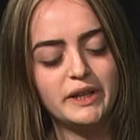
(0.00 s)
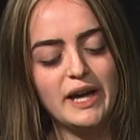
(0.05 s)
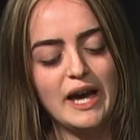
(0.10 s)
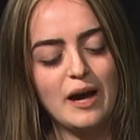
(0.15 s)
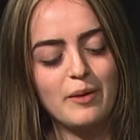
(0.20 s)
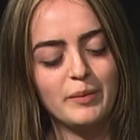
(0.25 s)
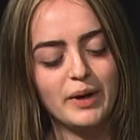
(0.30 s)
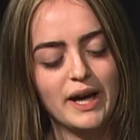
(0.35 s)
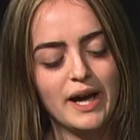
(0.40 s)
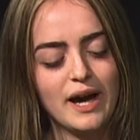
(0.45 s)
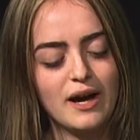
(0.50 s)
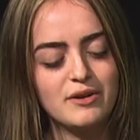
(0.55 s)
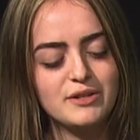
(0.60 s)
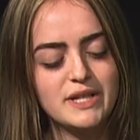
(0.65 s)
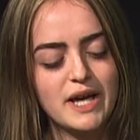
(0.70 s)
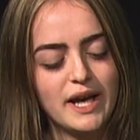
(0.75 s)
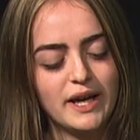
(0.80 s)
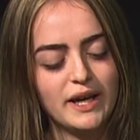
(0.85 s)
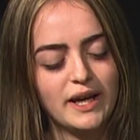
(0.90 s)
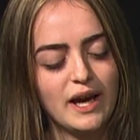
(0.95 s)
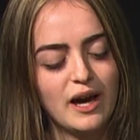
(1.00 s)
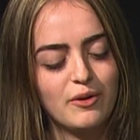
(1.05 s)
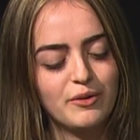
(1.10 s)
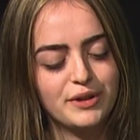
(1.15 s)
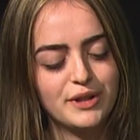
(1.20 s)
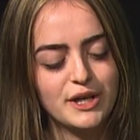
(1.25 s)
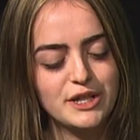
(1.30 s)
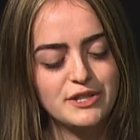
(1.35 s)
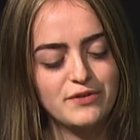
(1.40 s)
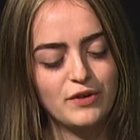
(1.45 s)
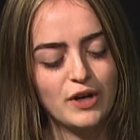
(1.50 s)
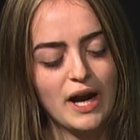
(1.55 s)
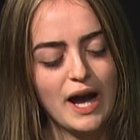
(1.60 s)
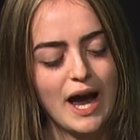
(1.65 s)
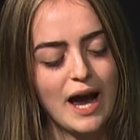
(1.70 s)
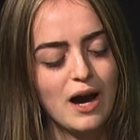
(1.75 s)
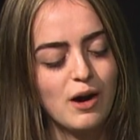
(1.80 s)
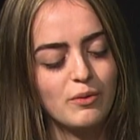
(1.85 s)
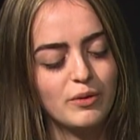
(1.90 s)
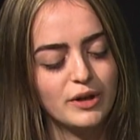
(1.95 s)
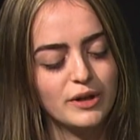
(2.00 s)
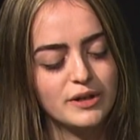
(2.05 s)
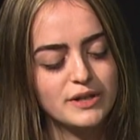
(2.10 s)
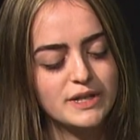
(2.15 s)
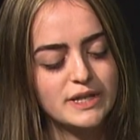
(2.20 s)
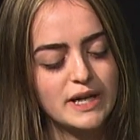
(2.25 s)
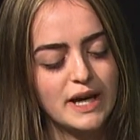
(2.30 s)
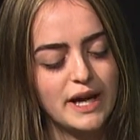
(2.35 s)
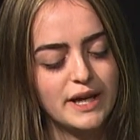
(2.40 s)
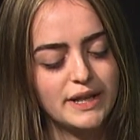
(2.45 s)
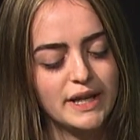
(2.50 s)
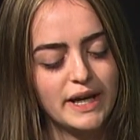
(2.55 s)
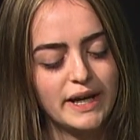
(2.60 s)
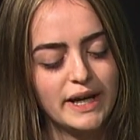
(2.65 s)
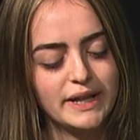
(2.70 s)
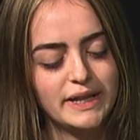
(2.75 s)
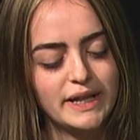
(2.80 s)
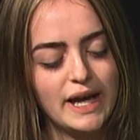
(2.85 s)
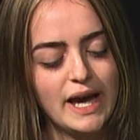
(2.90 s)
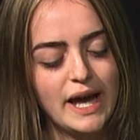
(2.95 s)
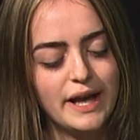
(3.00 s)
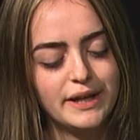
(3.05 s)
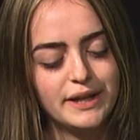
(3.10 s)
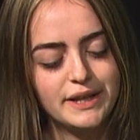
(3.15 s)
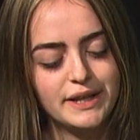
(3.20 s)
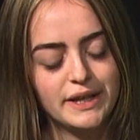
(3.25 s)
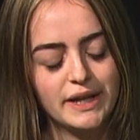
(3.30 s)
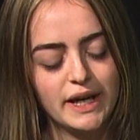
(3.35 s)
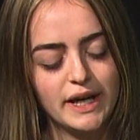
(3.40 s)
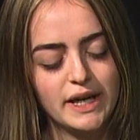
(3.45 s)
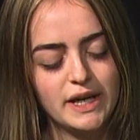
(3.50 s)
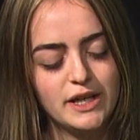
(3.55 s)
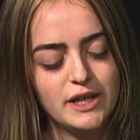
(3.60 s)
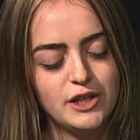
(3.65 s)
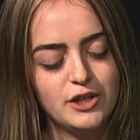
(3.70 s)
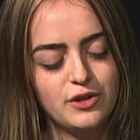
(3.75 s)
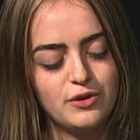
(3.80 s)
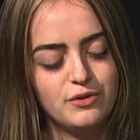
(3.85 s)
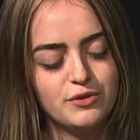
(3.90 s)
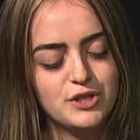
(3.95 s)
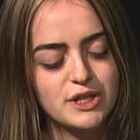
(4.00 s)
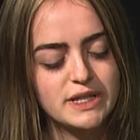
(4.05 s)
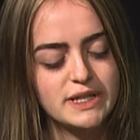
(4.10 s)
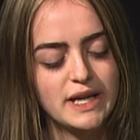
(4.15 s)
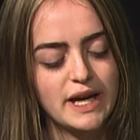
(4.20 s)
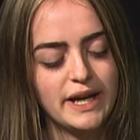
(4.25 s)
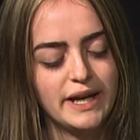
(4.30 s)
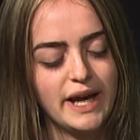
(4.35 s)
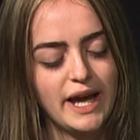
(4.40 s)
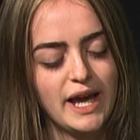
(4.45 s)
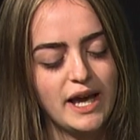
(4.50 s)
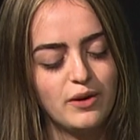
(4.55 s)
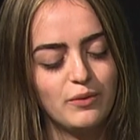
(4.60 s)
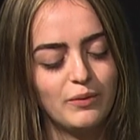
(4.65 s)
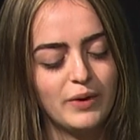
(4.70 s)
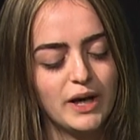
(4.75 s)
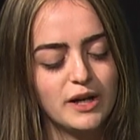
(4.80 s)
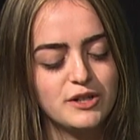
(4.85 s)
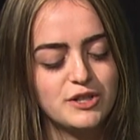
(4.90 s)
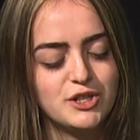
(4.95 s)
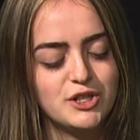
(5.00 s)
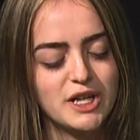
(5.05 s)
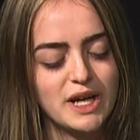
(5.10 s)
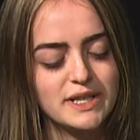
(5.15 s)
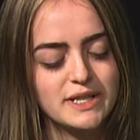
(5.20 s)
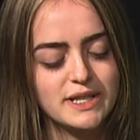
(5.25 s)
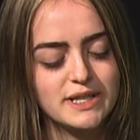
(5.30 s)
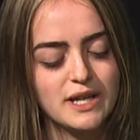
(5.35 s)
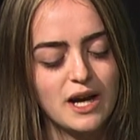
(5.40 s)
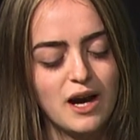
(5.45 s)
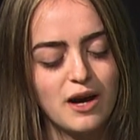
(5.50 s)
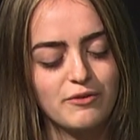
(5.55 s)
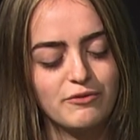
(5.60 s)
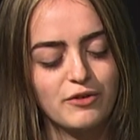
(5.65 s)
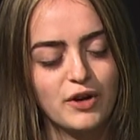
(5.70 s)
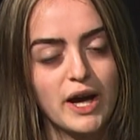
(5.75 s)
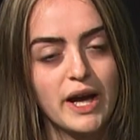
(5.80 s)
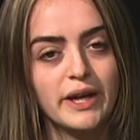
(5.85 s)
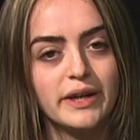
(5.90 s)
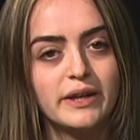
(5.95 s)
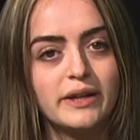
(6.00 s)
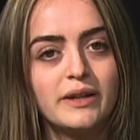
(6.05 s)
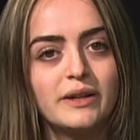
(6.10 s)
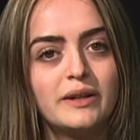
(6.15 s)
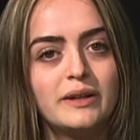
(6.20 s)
at my house hanging out with us for hours, and then at the end of the night, you just said, hey, where's Jess's hot friend?